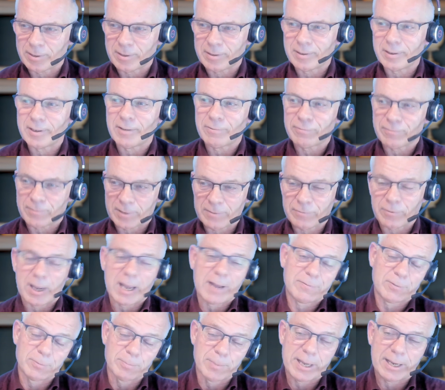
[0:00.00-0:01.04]
If I have
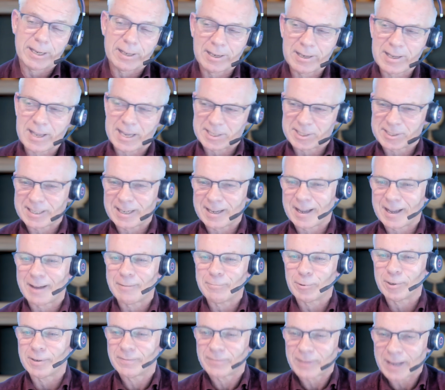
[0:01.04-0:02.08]
to make a list, I
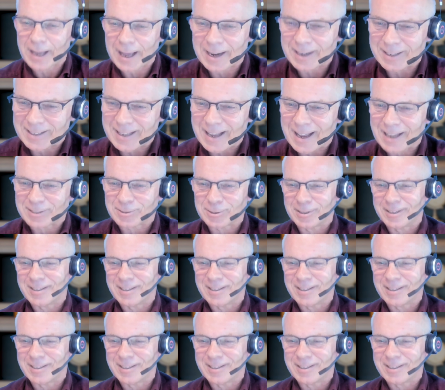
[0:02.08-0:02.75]
would have added that to the